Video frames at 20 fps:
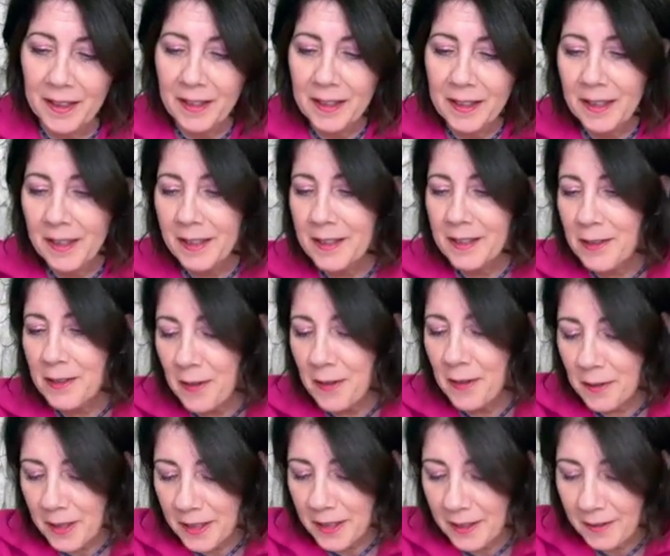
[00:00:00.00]
Yeah. So,
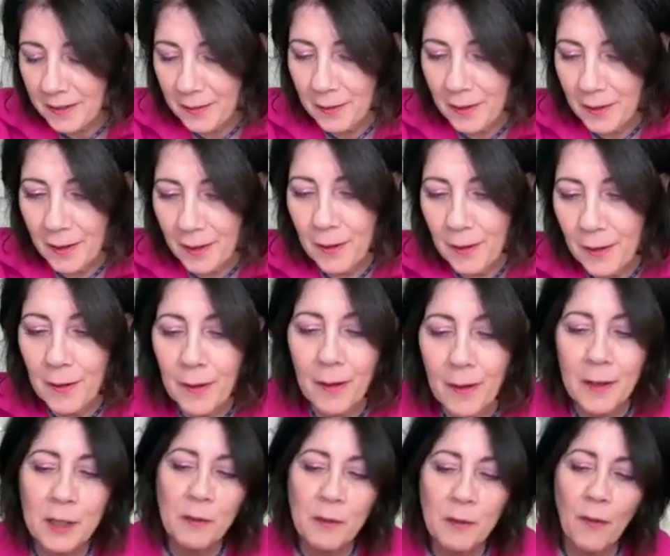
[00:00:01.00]
like,
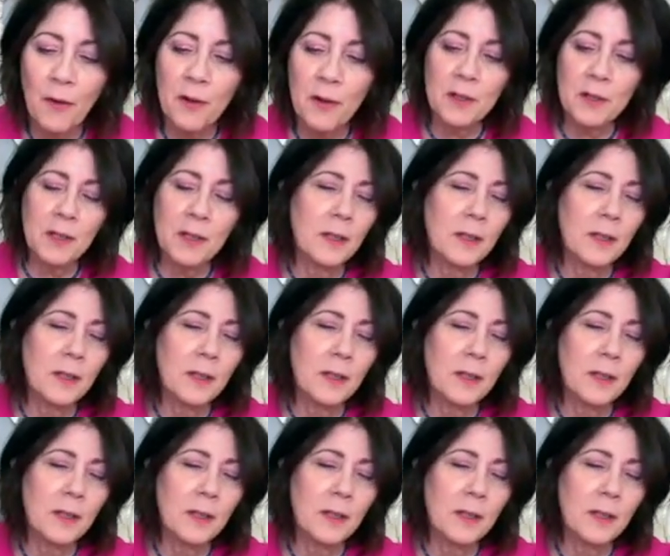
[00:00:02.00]
as far as